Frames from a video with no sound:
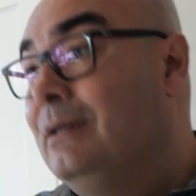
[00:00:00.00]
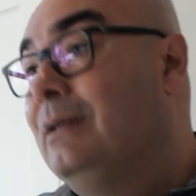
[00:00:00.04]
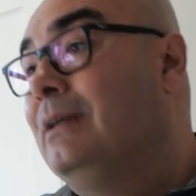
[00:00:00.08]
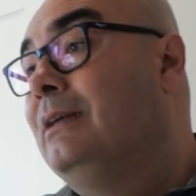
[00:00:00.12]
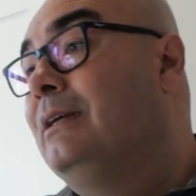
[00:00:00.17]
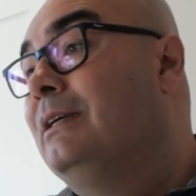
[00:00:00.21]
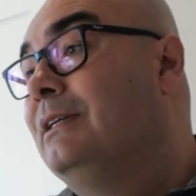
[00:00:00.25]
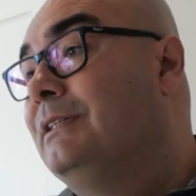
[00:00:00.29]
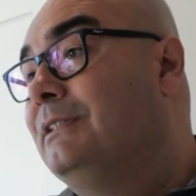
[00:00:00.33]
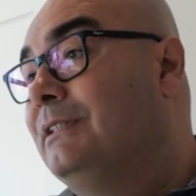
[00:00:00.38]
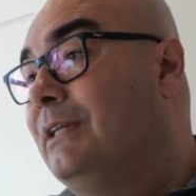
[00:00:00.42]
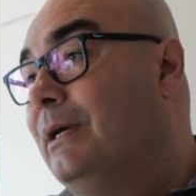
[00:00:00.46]

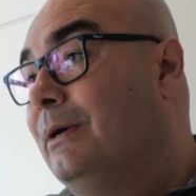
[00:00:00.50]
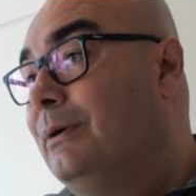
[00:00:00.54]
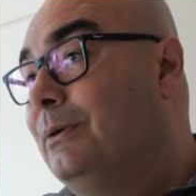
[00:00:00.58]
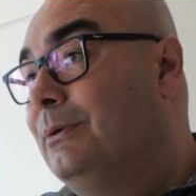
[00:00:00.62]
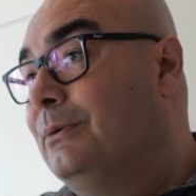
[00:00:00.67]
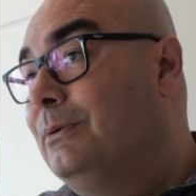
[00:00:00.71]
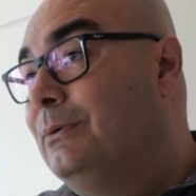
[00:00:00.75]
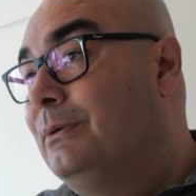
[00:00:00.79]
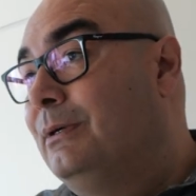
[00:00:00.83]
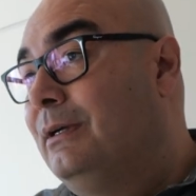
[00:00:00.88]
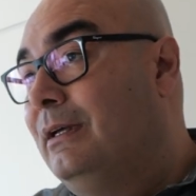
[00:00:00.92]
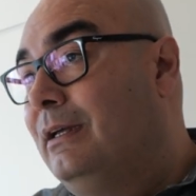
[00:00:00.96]
Right.
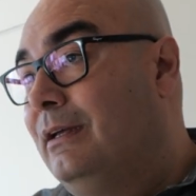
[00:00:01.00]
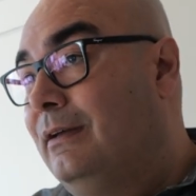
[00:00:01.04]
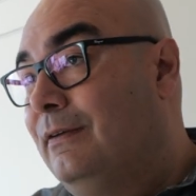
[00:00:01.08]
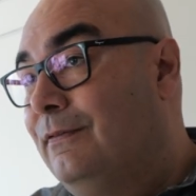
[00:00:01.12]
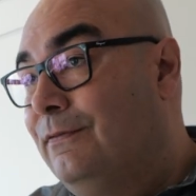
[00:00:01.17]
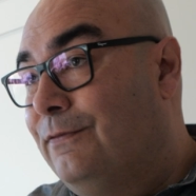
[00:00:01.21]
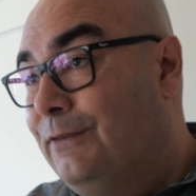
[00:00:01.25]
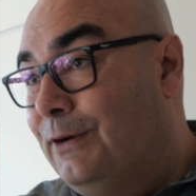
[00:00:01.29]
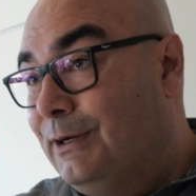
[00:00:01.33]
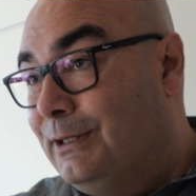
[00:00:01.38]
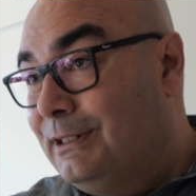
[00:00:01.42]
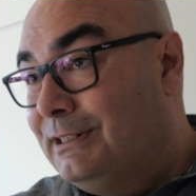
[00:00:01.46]
So
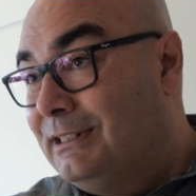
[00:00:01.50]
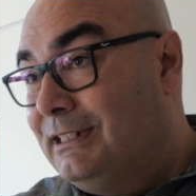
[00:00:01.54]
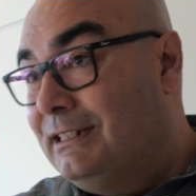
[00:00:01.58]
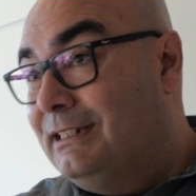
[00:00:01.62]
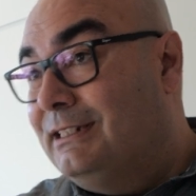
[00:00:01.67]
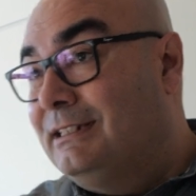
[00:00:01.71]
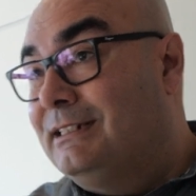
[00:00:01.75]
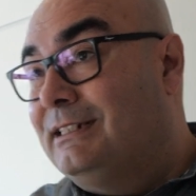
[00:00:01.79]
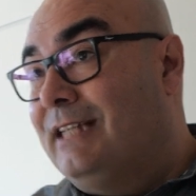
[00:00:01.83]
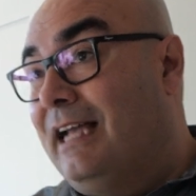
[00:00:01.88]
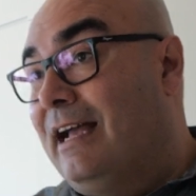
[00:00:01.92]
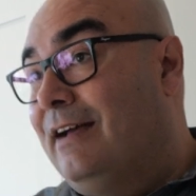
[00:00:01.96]

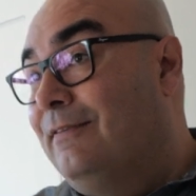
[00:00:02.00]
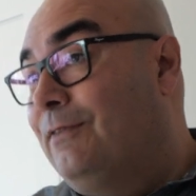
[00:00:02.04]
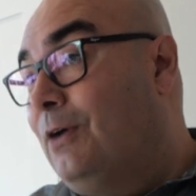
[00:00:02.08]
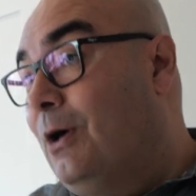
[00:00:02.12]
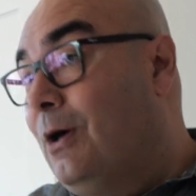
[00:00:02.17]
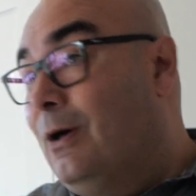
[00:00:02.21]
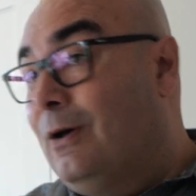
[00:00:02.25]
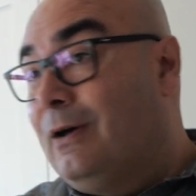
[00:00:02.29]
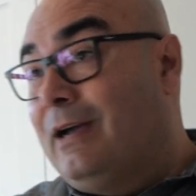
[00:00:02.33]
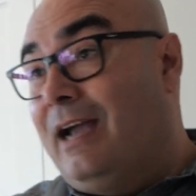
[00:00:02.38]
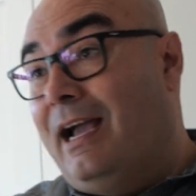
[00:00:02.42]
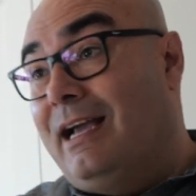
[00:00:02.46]
furnaces have
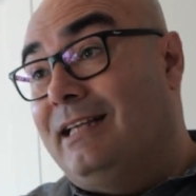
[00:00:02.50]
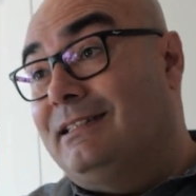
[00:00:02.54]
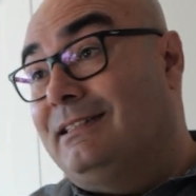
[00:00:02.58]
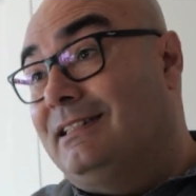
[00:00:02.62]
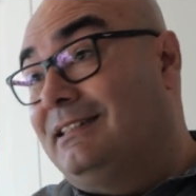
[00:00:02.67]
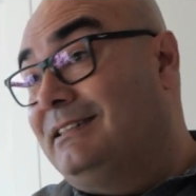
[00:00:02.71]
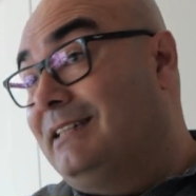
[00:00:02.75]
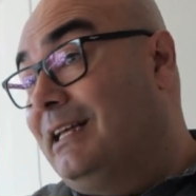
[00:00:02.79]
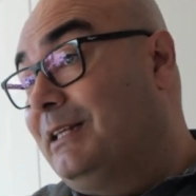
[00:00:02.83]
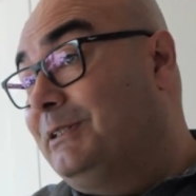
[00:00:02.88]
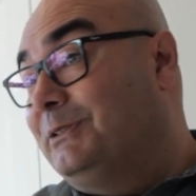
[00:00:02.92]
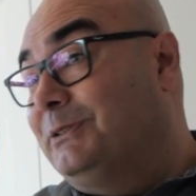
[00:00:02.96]
all kinds
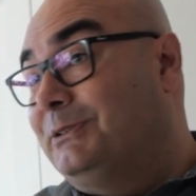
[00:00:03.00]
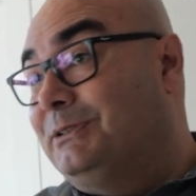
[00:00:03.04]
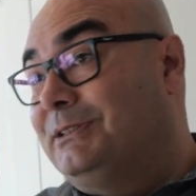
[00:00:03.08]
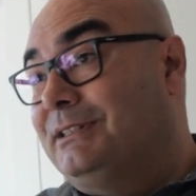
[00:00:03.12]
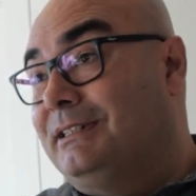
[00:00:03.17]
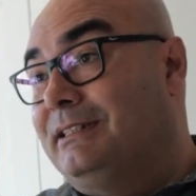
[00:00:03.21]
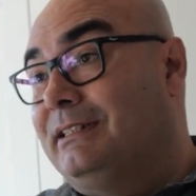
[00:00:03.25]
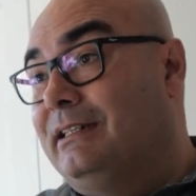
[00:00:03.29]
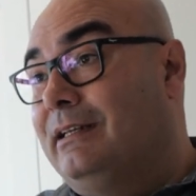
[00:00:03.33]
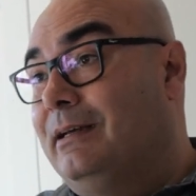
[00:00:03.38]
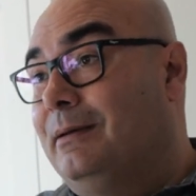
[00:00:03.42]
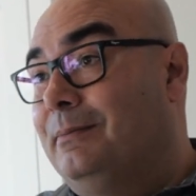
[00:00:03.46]
of sensors
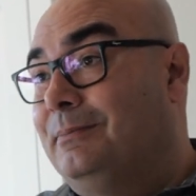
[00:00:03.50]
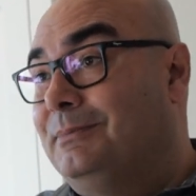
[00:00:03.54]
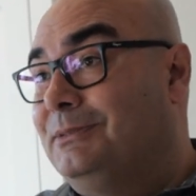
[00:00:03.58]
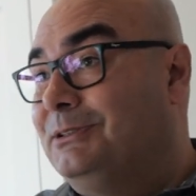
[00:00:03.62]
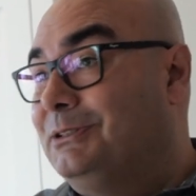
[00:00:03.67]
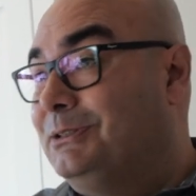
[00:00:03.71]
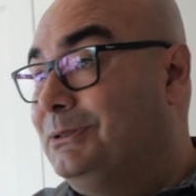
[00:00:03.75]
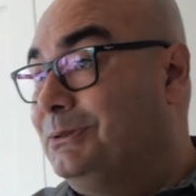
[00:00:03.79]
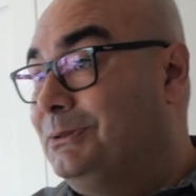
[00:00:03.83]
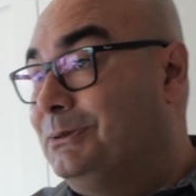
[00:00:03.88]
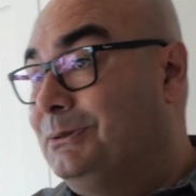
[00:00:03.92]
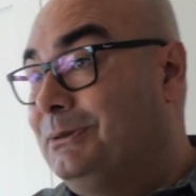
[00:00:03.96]
in them
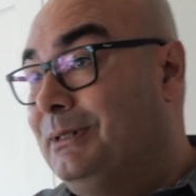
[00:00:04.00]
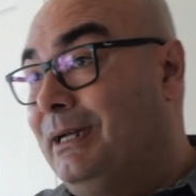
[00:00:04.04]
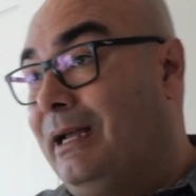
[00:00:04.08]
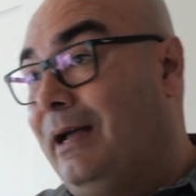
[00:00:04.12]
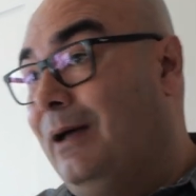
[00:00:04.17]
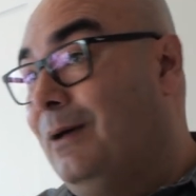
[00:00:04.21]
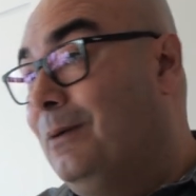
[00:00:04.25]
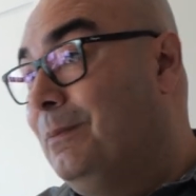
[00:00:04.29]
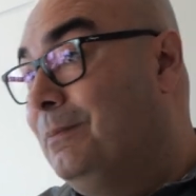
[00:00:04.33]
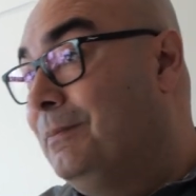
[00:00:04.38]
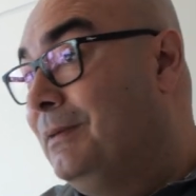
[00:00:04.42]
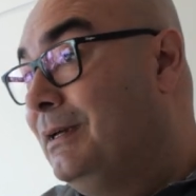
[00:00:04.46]
to
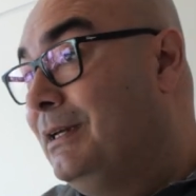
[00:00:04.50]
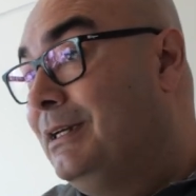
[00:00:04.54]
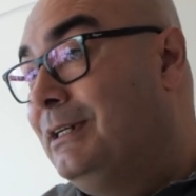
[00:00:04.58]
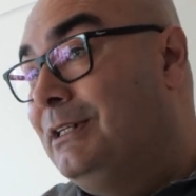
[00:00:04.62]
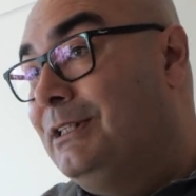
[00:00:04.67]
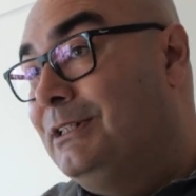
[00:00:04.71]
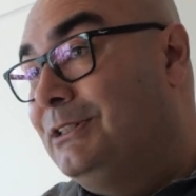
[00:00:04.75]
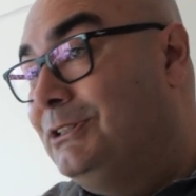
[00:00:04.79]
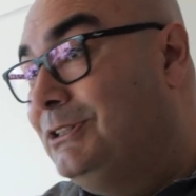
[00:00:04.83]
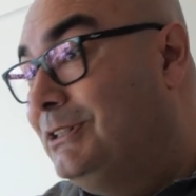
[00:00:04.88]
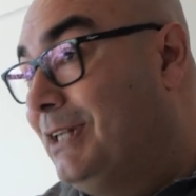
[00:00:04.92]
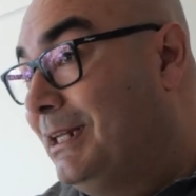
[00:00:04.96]
help
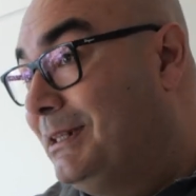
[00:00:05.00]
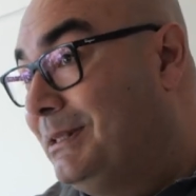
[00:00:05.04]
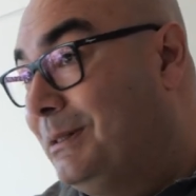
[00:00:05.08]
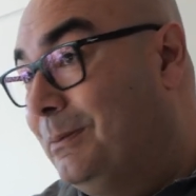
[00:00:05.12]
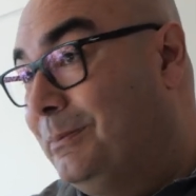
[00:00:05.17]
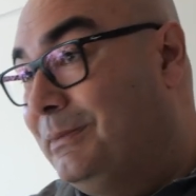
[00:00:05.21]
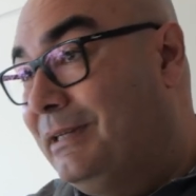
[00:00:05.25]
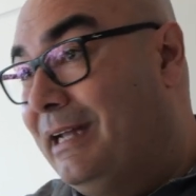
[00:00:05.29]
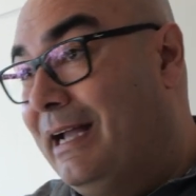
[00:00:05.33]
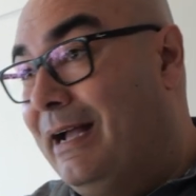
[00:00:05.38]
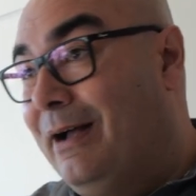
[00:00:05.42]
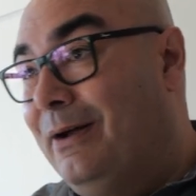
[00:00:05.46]
shut
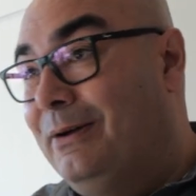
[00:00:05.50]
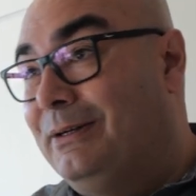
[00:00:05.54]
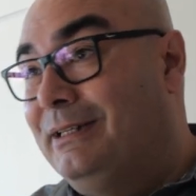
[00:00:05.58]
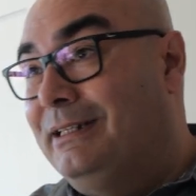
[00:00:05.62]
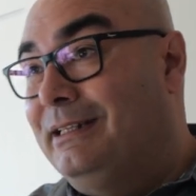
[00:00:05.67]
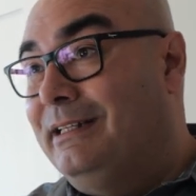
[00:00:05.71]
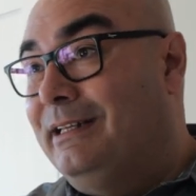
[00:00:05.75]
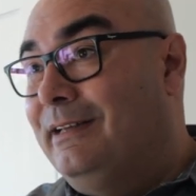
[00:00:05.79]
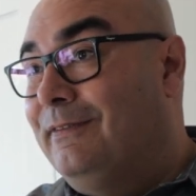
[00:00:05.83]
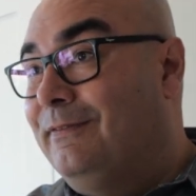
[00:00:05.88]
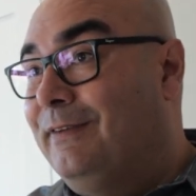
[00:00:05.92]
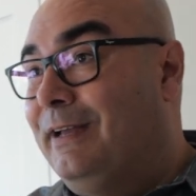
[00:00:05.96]
them down
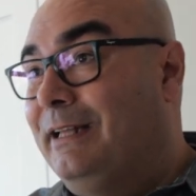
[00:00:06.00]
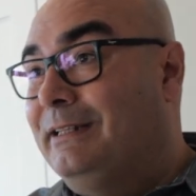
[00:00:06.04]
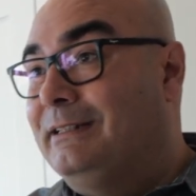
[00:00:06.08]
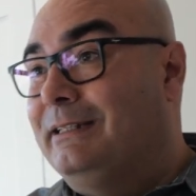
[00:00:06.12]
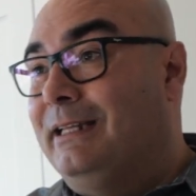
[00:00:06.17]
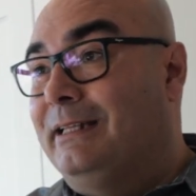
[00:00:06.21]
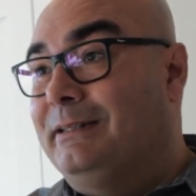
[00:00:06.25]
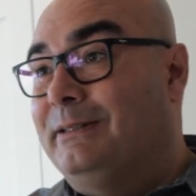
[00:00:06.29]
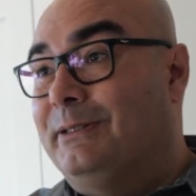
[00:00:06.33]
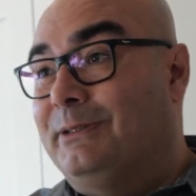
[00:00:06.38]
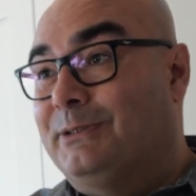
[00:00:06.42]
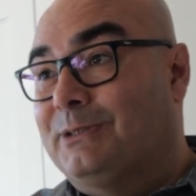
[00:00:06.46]
in the event
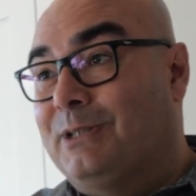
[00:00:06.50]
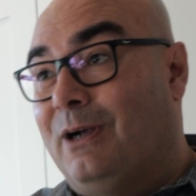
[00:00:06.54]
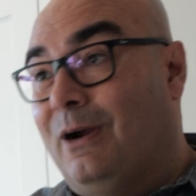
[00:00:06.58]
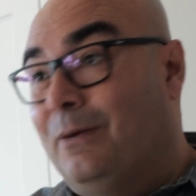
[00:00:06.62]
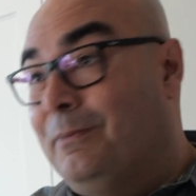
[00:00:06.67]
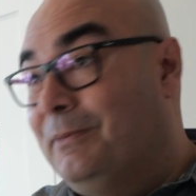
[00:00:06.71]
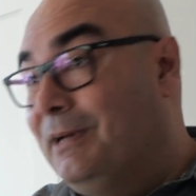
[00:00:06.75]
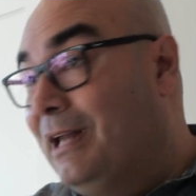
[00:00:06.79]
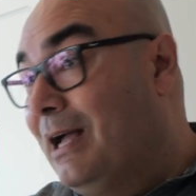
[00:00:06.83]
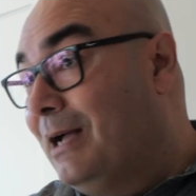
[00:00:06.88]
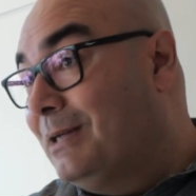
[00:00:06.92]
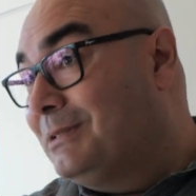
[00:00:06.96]
that there's
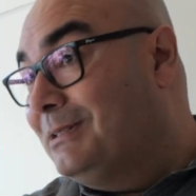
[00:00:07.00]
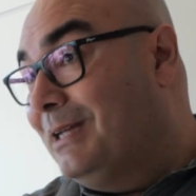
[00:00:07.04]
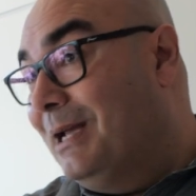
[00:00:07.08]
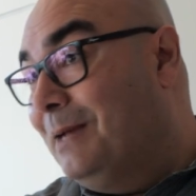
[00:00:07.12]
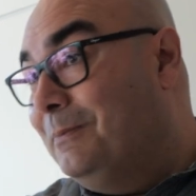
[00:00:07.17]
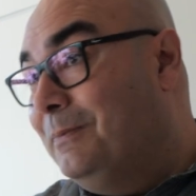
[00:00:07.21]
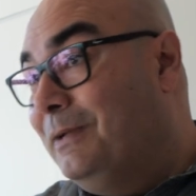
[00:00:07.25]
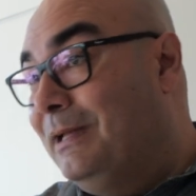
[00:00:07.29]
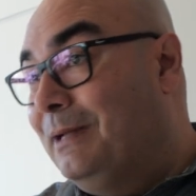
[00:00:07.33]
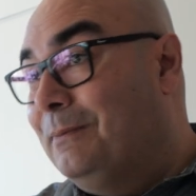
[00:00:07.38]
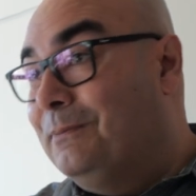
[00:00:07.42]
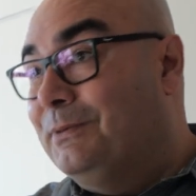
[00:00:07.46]
carbon
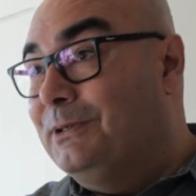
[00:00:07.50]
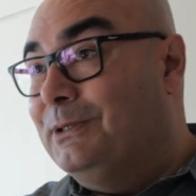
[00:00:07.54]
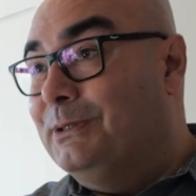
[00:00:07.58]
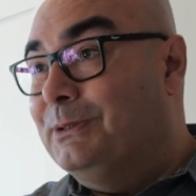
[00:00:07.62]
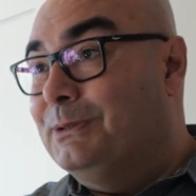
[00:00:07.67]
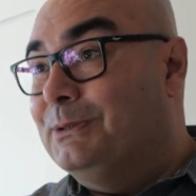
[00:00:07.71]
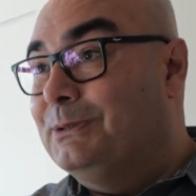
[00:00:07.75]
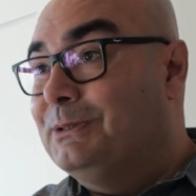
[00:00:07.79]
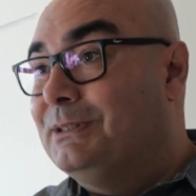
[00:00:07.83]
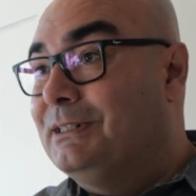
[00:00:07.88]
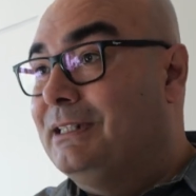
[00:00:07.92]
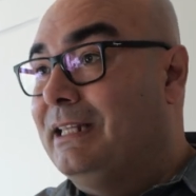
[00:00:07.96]
monoxide being
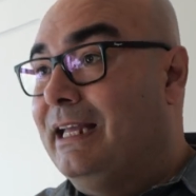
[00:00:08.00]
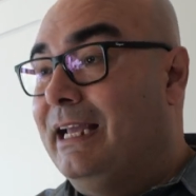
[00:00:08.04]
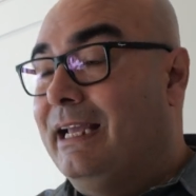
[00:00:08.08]
produced.